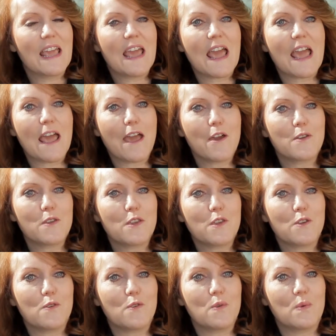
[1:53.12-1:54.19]
how
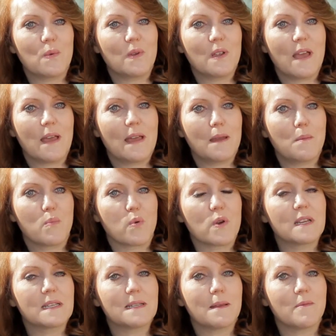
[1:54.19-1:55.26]
you uh,
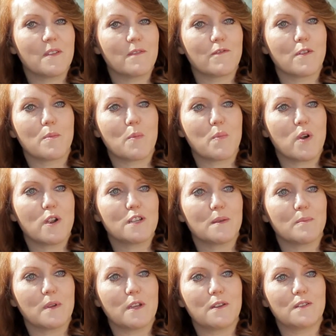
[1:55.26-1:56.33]
bring something from a
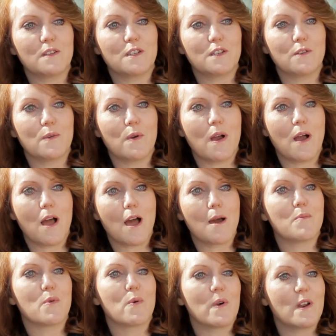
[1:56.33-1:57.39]
project mode to
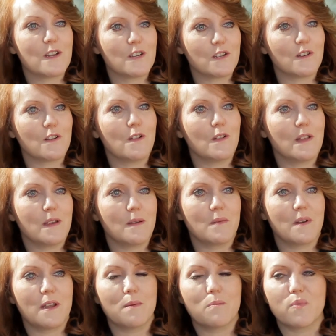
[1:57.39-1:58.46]
operational
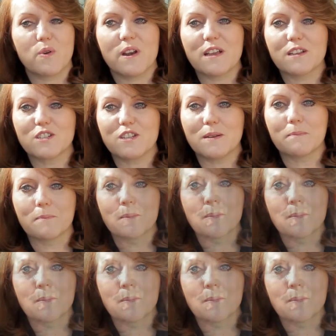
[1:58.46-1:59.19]
in, in production.